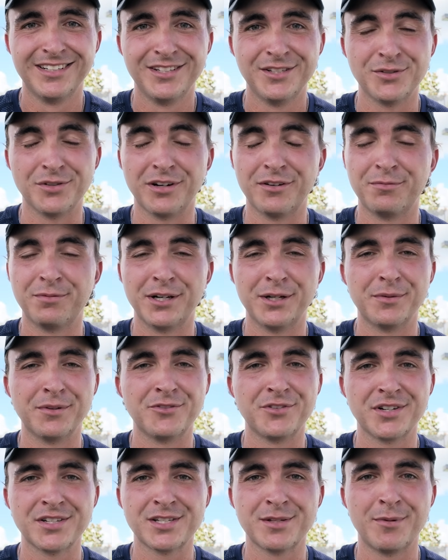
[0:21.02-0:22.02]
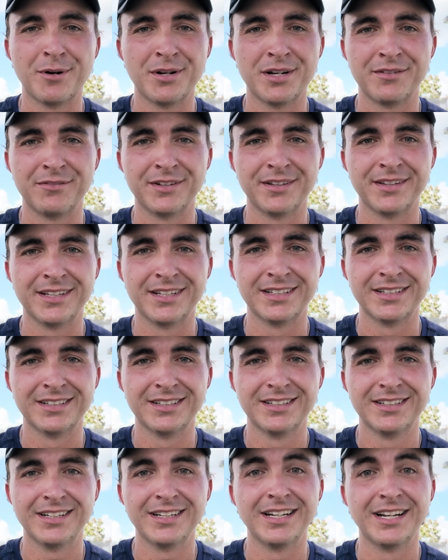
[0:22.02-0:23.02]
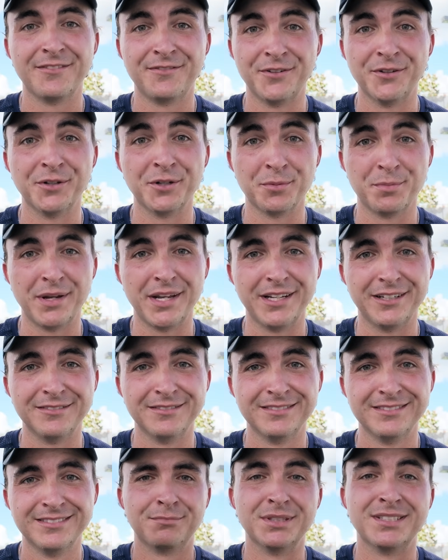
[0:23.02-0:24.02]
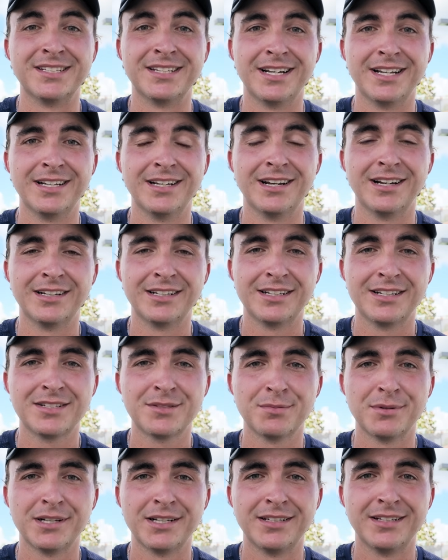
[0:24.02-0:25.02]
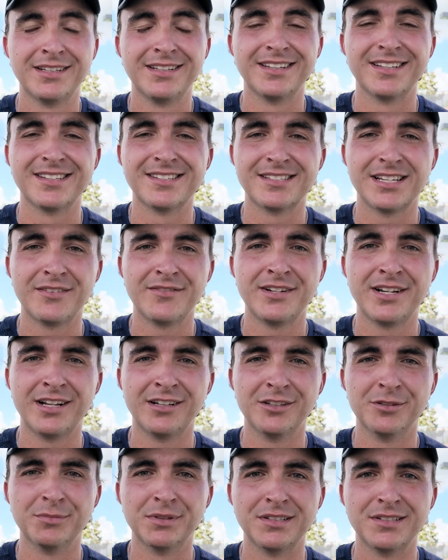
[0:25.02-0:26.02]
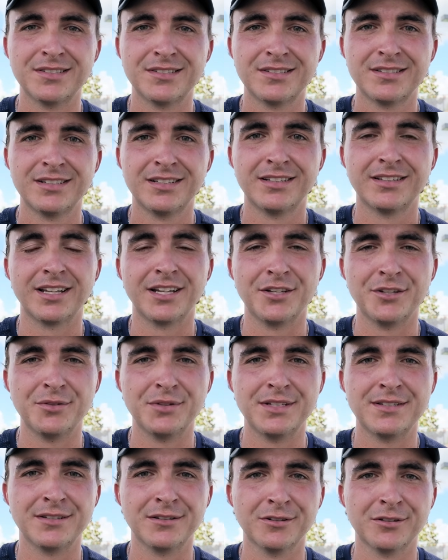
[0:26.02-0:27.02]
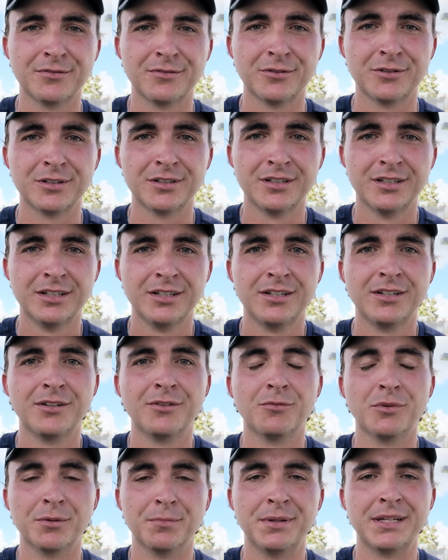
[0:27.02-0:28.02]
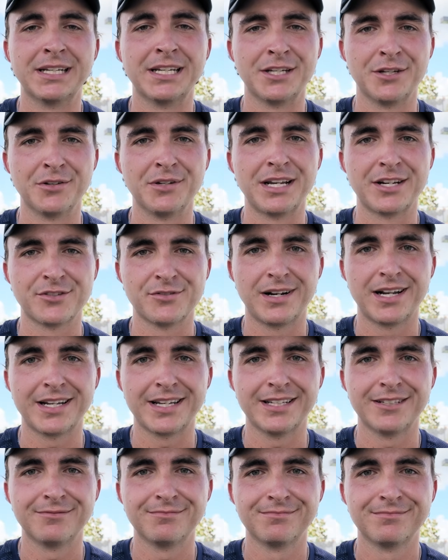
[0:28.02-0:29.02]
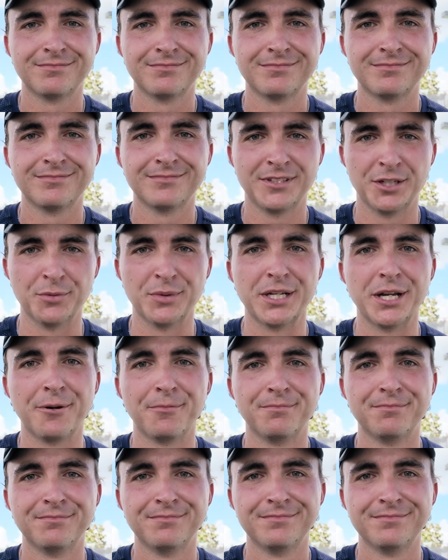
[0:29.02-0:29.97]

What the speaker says: So I've played with just about everything, and I feel your pain. But today I'm going to explain the 7 elements that you need to look for when picking your next racket. Here we go.